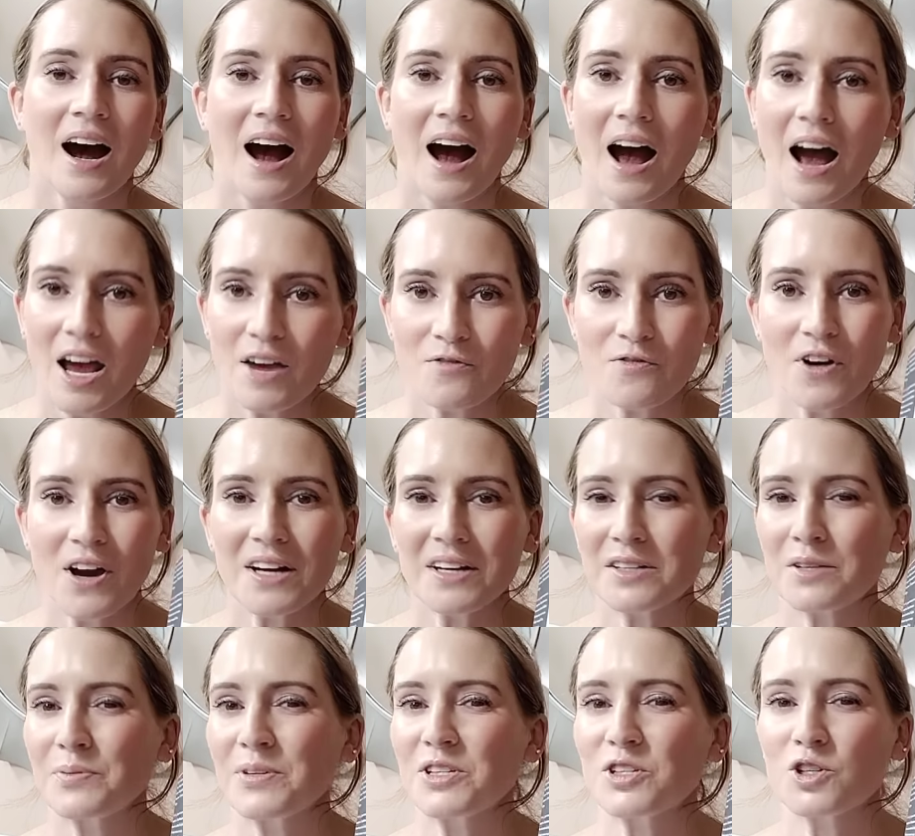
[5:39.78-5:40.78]
I find it
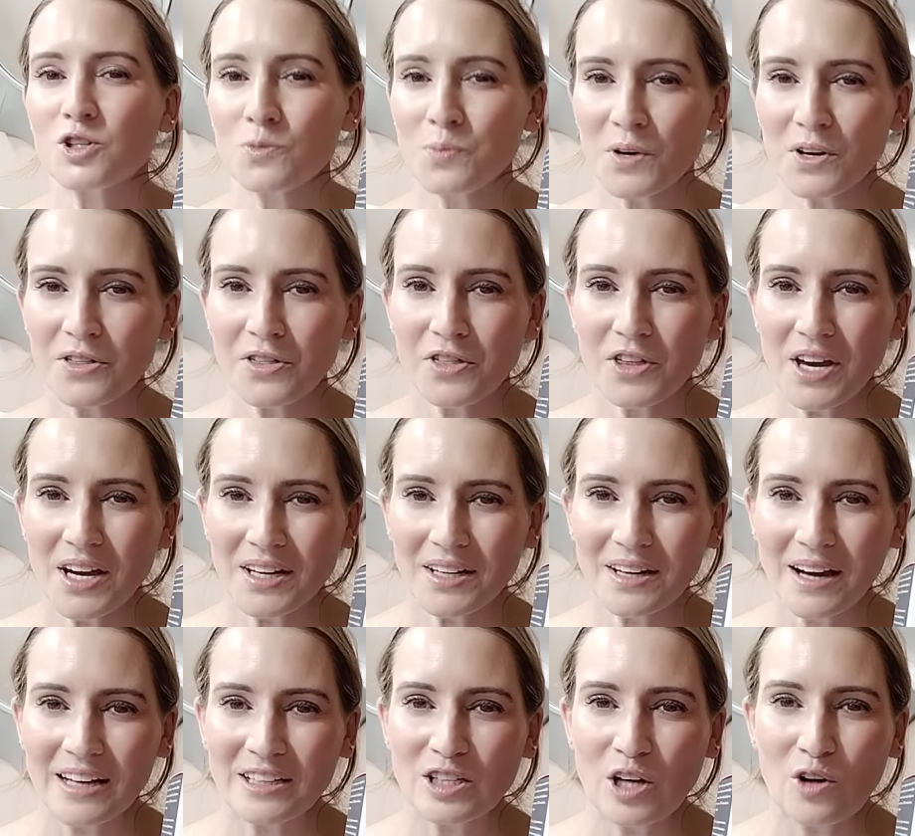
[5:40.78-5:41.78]
to be super thick.
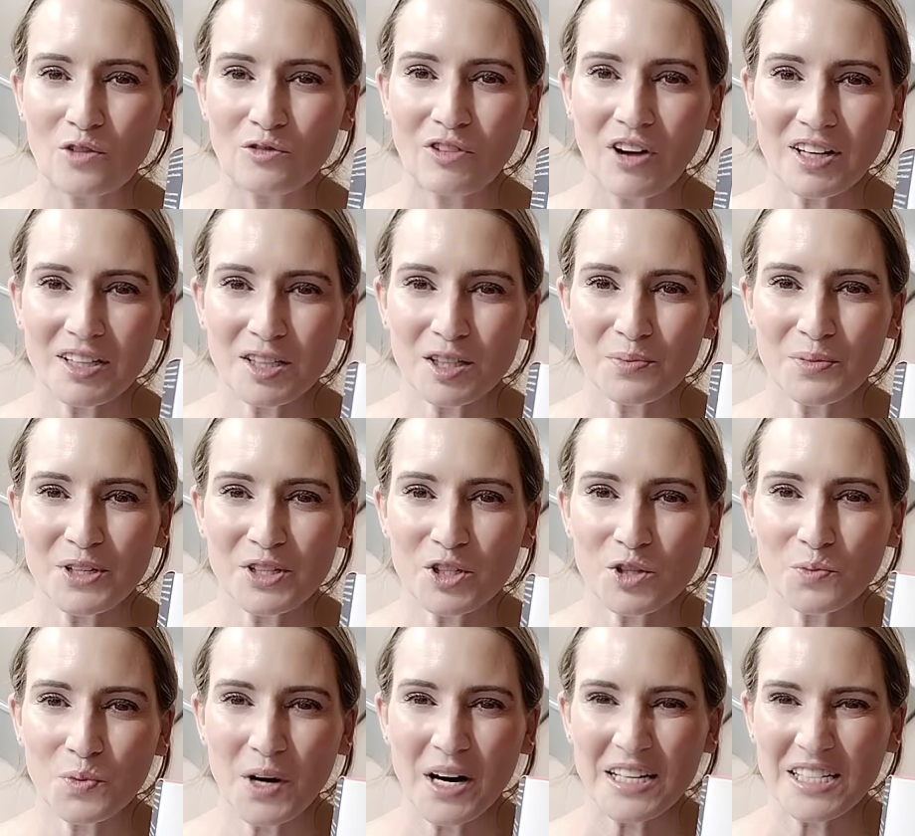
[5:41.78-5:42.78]
I don't find it to be
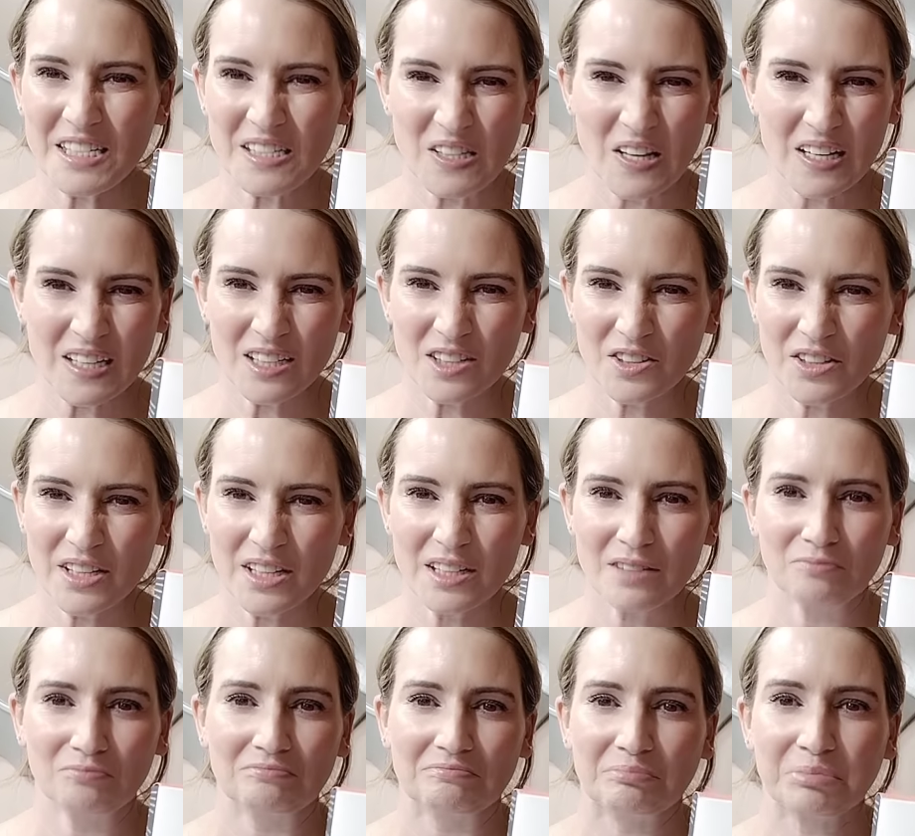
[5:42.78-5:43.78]
super aesthetically
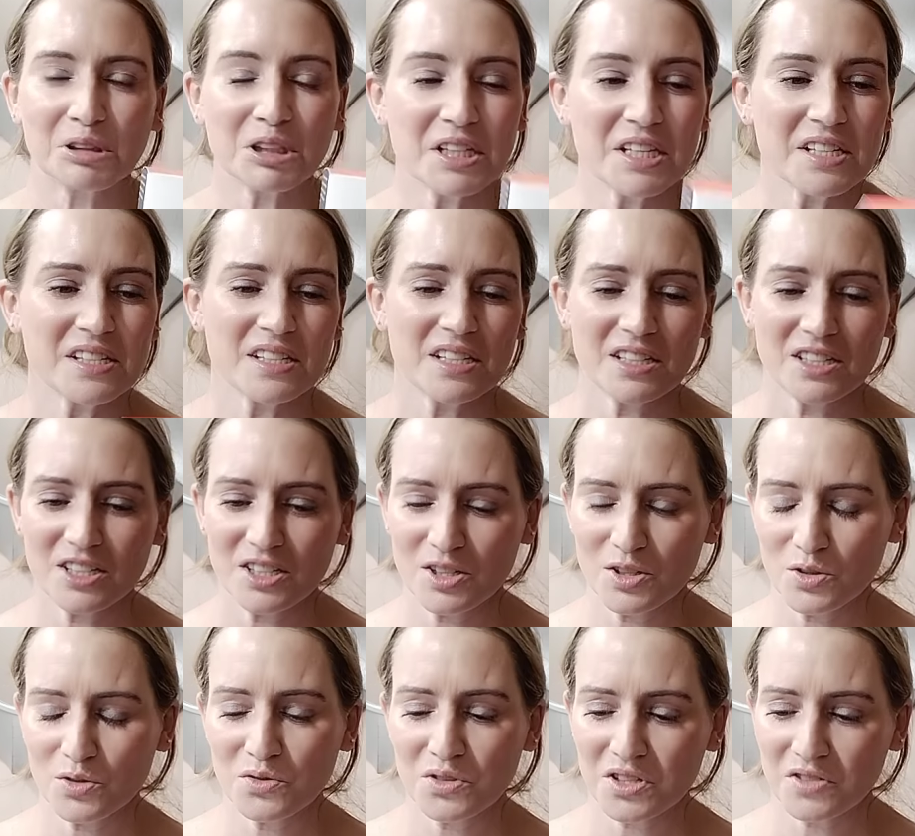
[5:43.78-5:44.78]
pleasing to
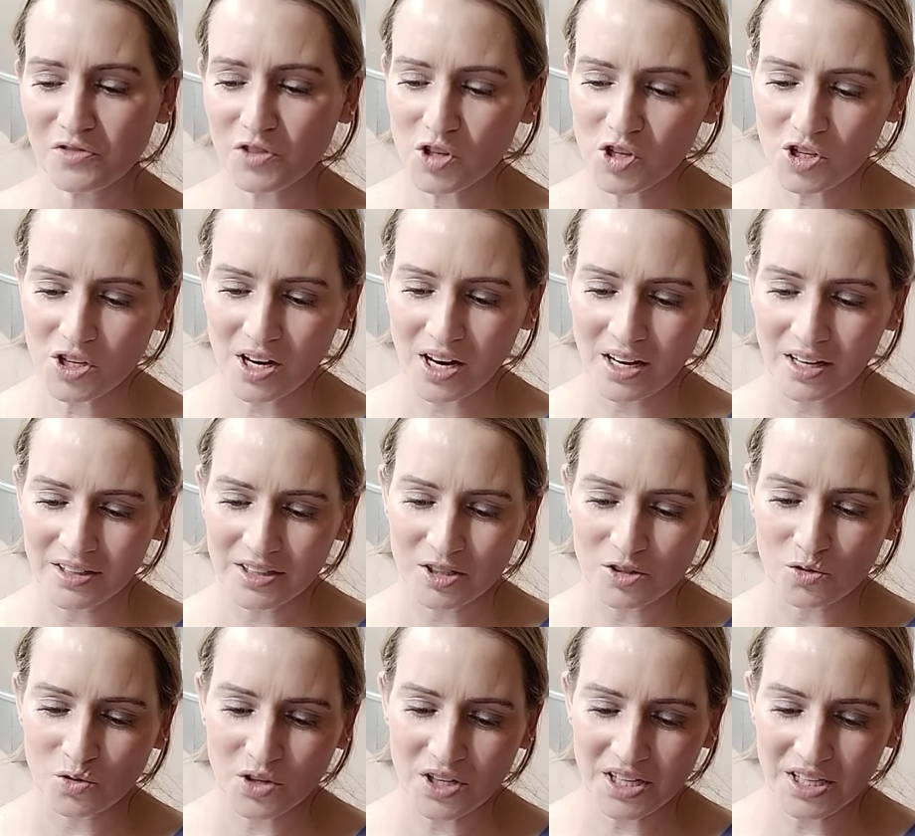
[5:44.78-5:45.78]
use for uh,
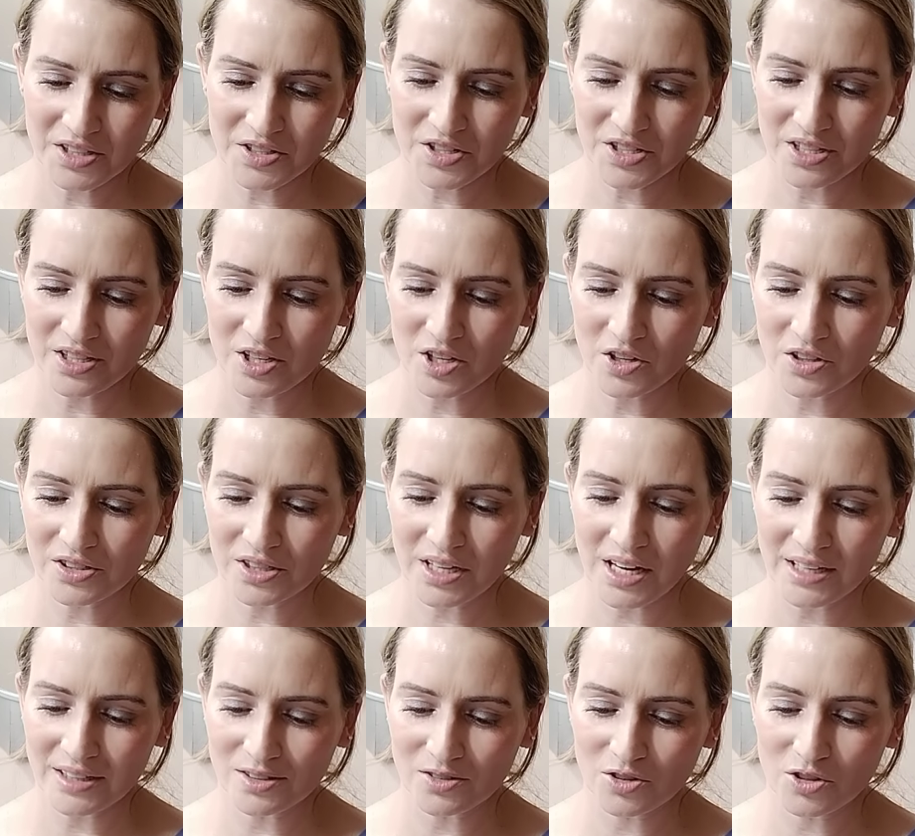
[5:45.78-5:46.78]
ingredients in here. It's
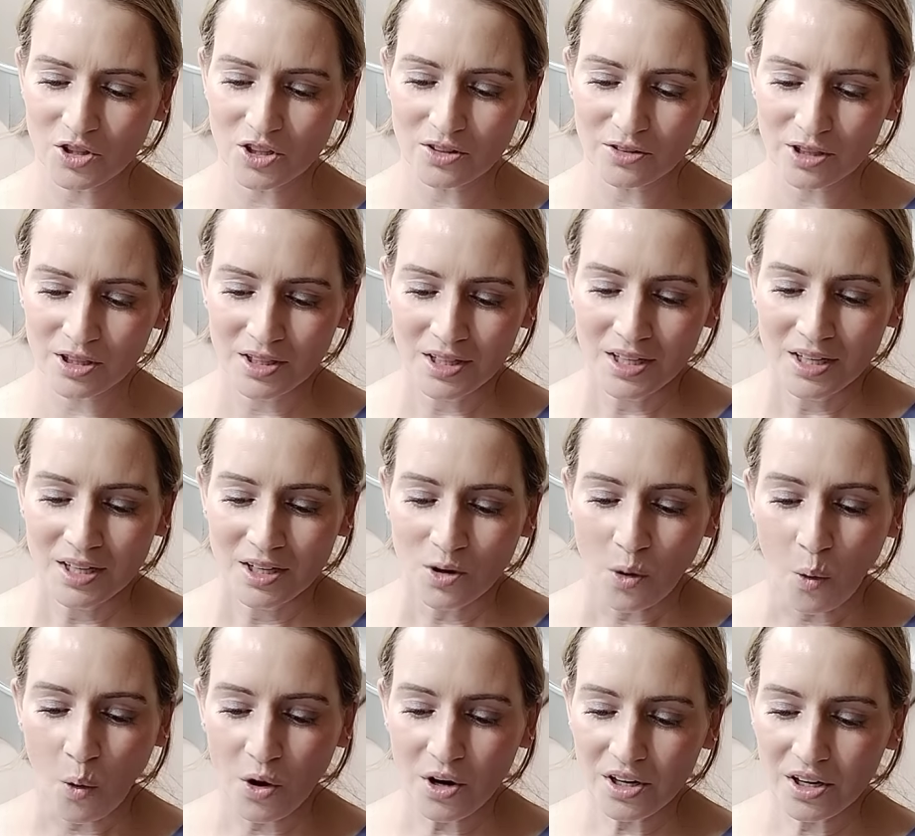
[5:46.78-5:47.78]
got good
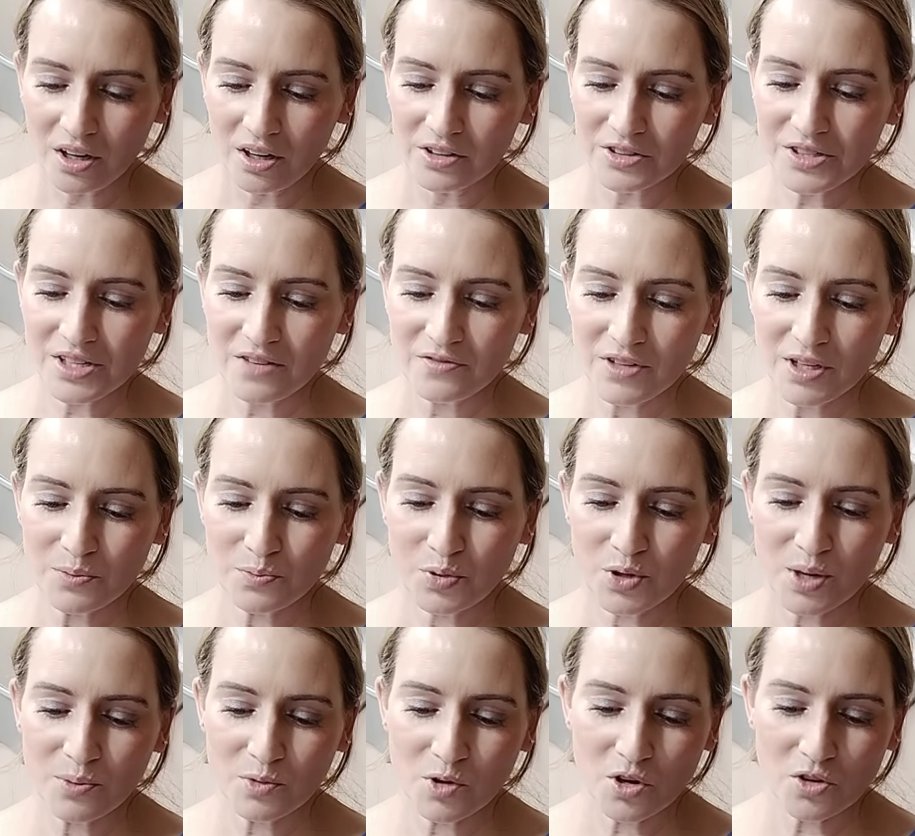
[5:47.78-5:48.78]
oils, evening
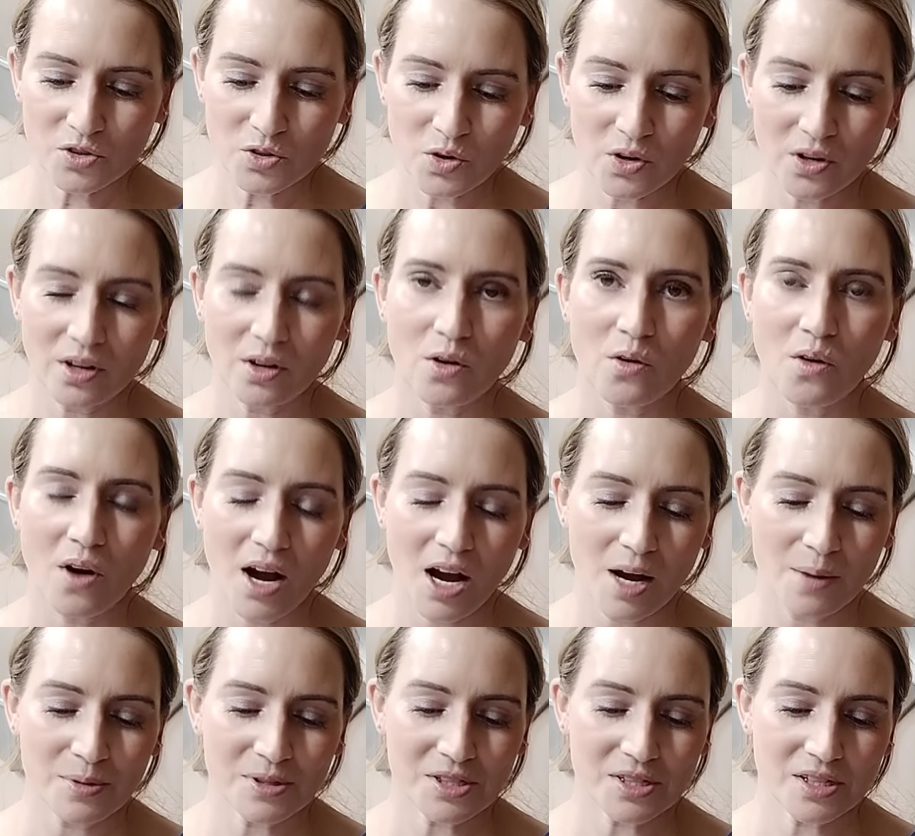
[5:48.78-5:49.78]
primrose oil,
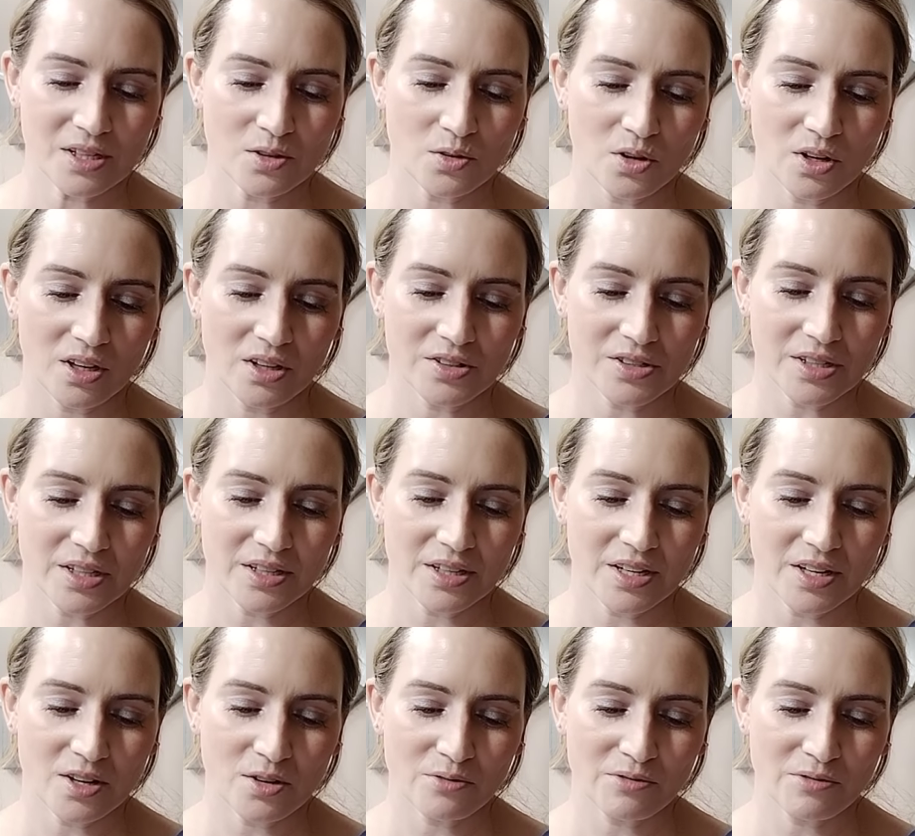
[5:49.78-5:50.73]
jojoba seed oils in here.